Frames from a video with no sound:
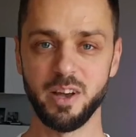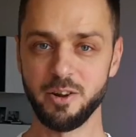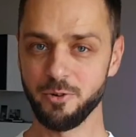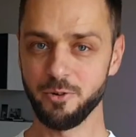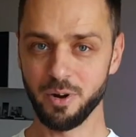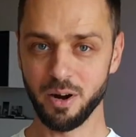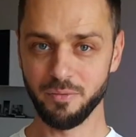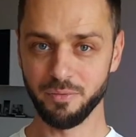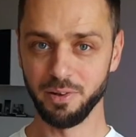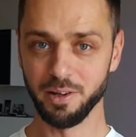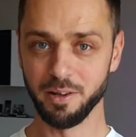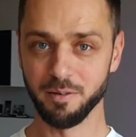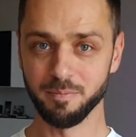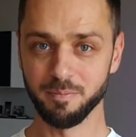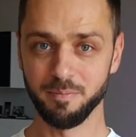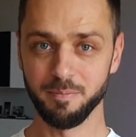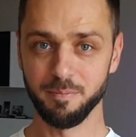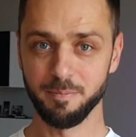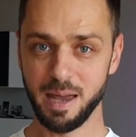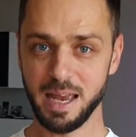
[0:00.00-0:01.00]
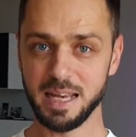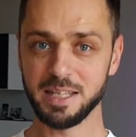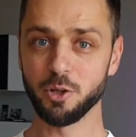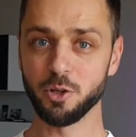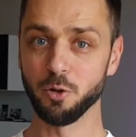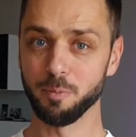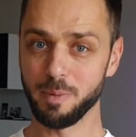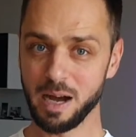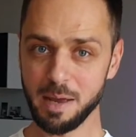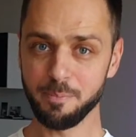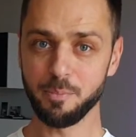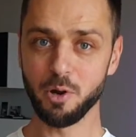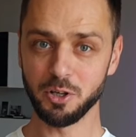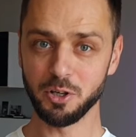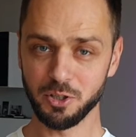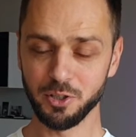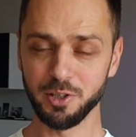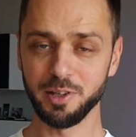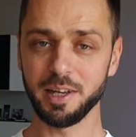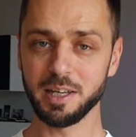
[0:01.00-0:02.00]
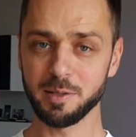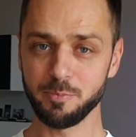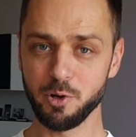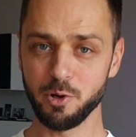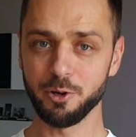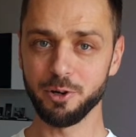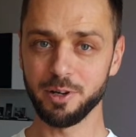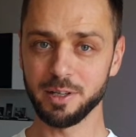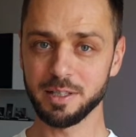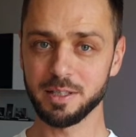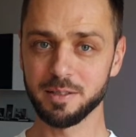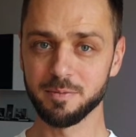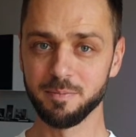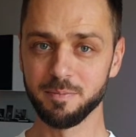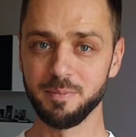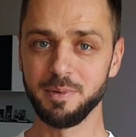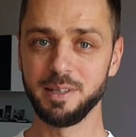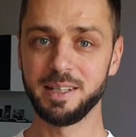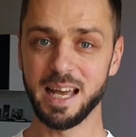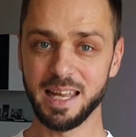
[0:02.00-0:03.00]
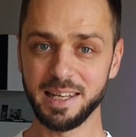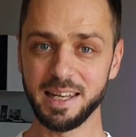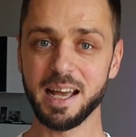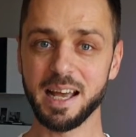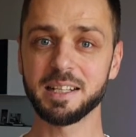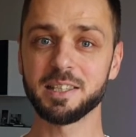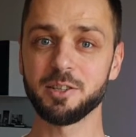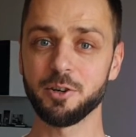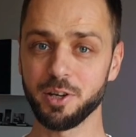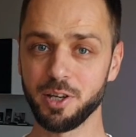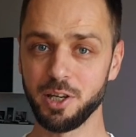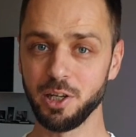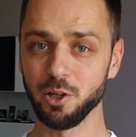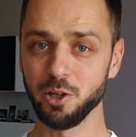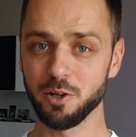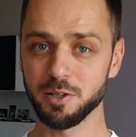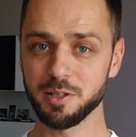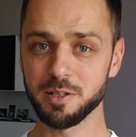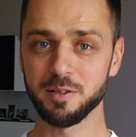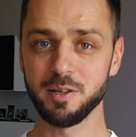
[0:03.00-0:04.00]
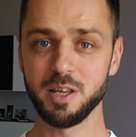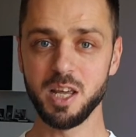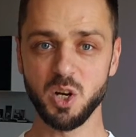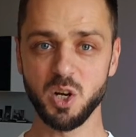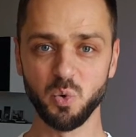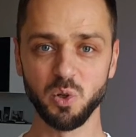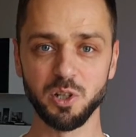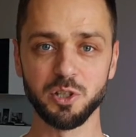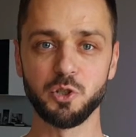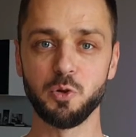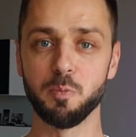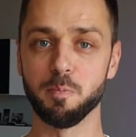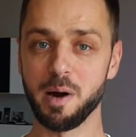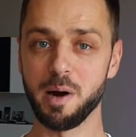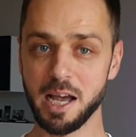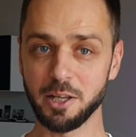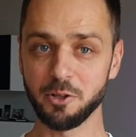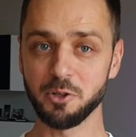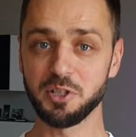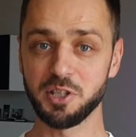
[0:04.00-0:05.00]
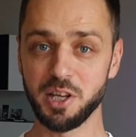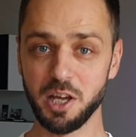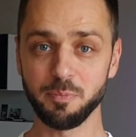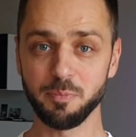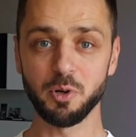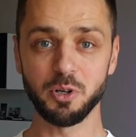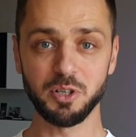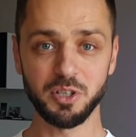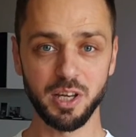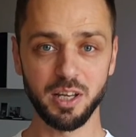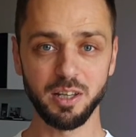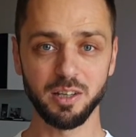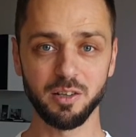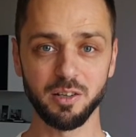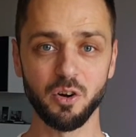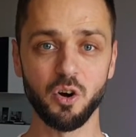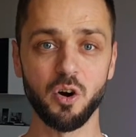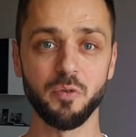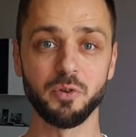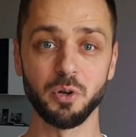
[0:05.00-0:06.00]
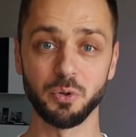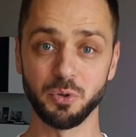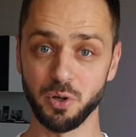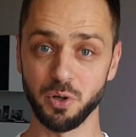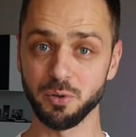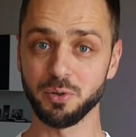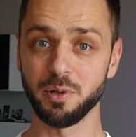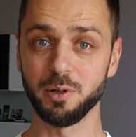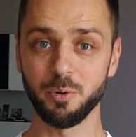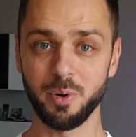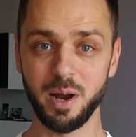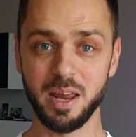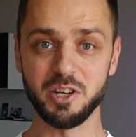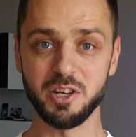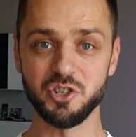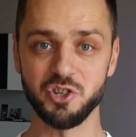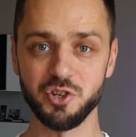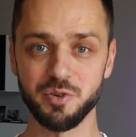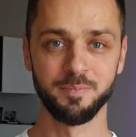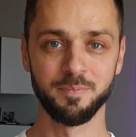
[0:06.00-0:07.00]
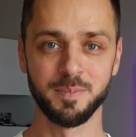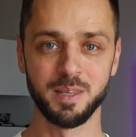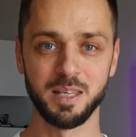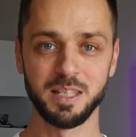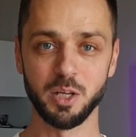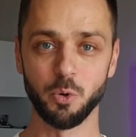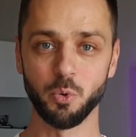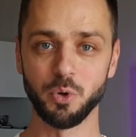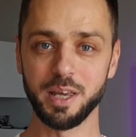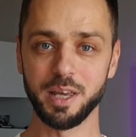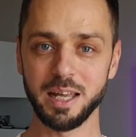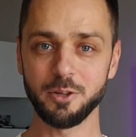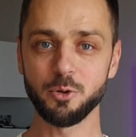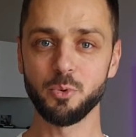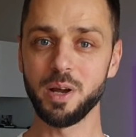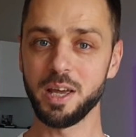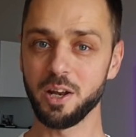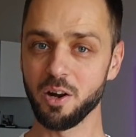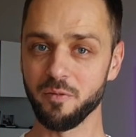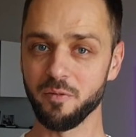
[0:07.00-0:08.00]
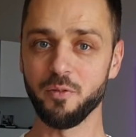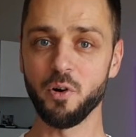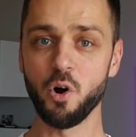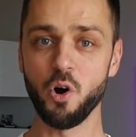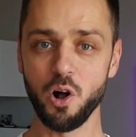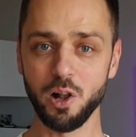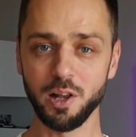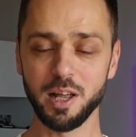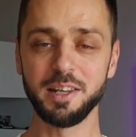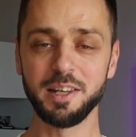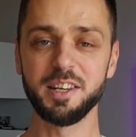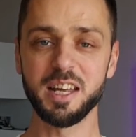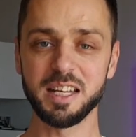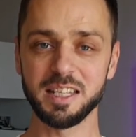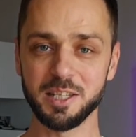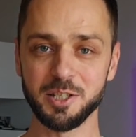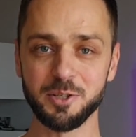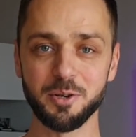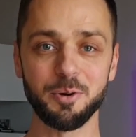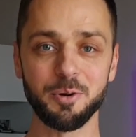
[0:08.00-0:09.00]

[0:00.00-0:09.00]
roughly, based on my personal experience, 10 extra kilos equals to minus 10% of your total range. So get rid of all unnecessary